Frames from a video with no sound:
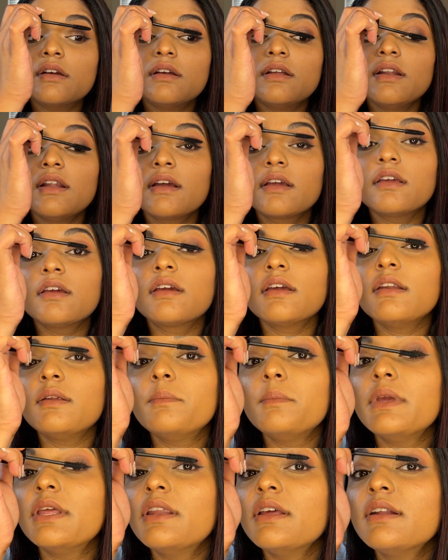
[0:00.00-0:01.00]
Like, you can
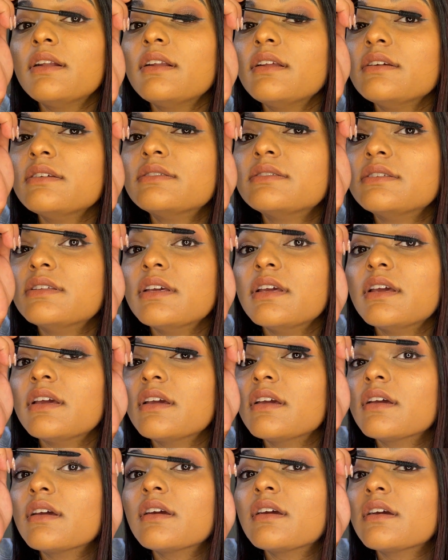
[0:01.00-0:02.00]
immediately
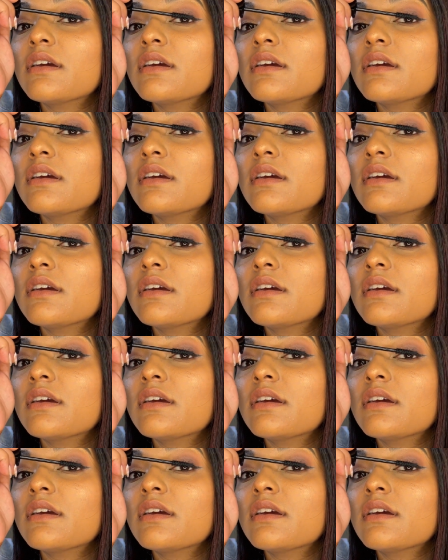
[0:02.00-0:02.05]
see